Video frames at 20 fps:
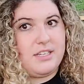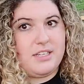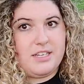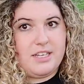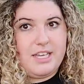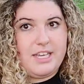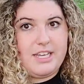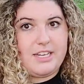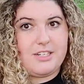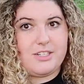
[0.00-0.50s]

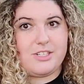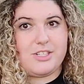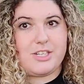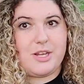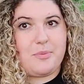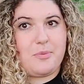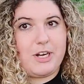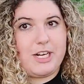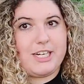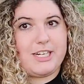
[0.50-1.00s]
here
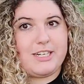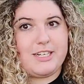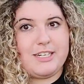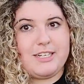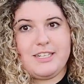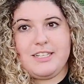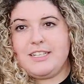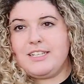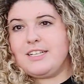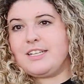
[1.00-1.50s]
somewhere
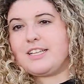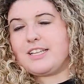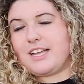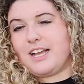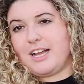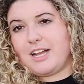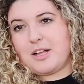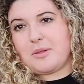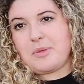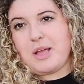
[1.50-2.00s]

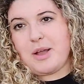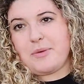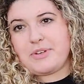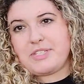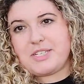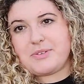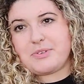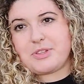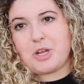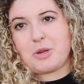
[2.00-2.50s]
how we
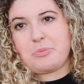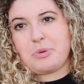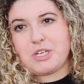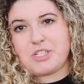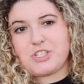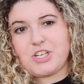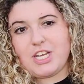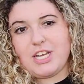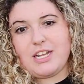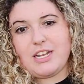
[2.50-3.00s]
did with our
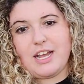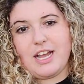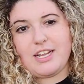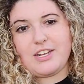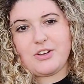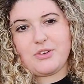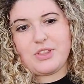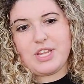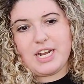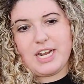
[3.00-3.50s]
budget. I
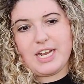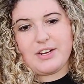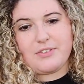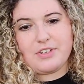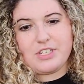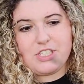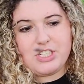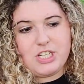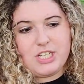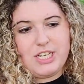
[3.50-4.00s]
know that I
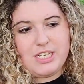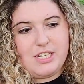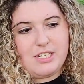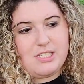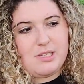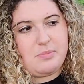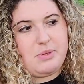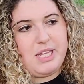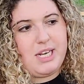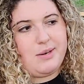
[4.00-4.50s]
originally
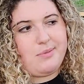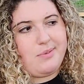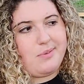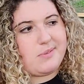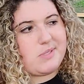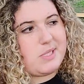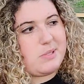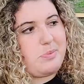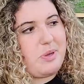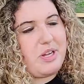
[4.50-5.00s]
anticipated we
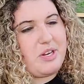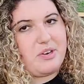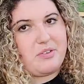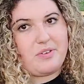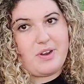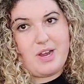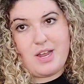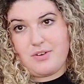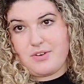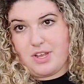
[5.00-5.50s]
would spend
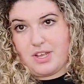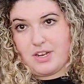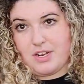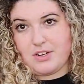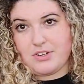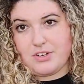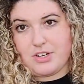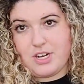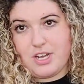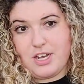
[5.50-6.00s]
around
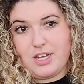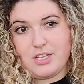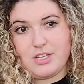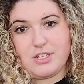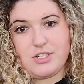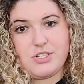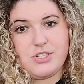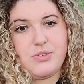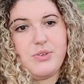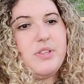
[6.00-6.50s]

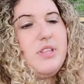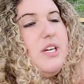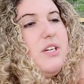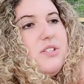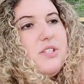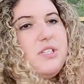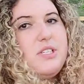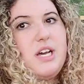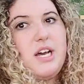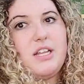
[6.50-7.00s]
$800 to
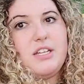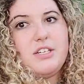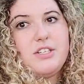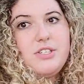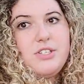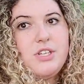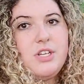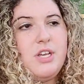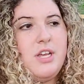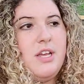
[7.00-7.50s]

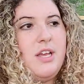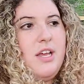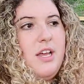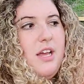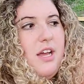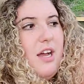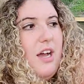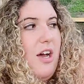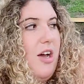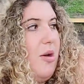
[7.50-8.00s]

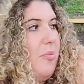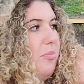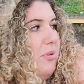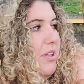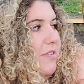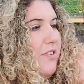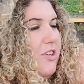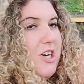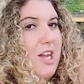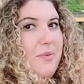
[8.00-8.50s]
$1,000.
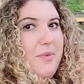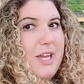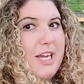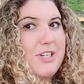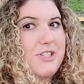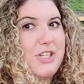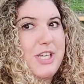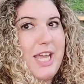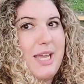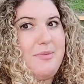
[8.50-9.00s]
Believe it or not, we
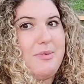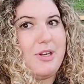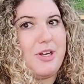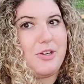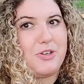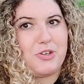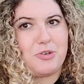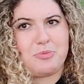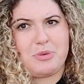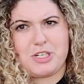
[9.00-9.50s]
actually came in
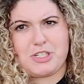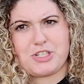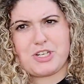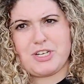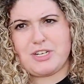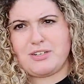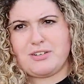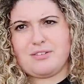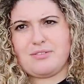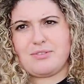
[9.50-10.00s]
under
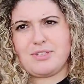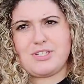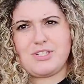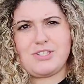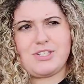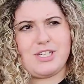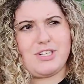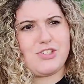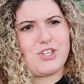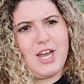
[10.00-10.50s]
budget, which
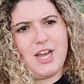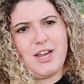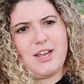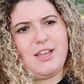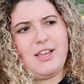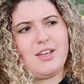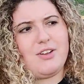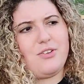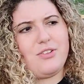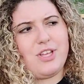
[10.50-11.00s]
is like
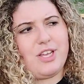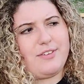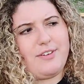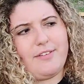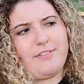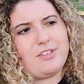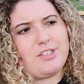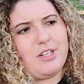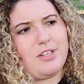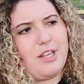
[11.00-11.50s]
shocking. I don't think I've
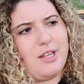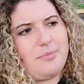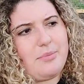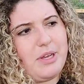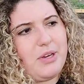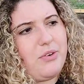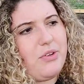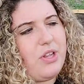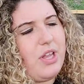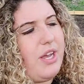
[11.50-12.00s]
ever done that in
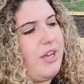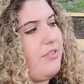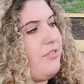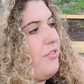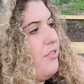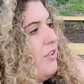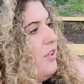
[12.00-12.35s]
my whole life.